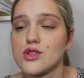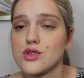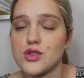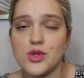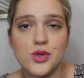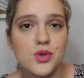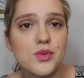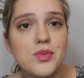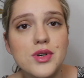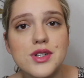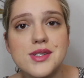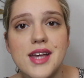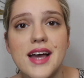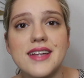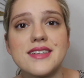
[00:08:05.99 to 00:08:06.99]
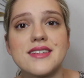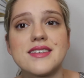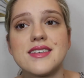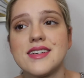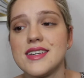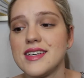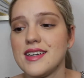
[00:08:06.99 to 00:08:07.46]

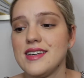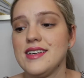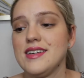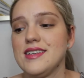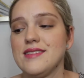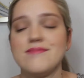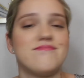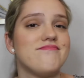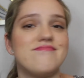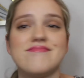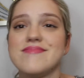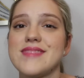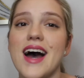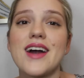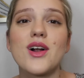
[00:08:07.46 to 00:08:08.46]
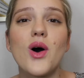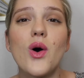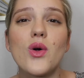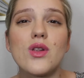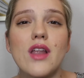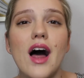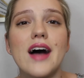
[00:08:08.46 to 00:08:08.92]
2%, not a
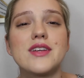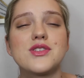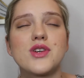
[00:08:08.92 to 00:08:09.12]
whole lot.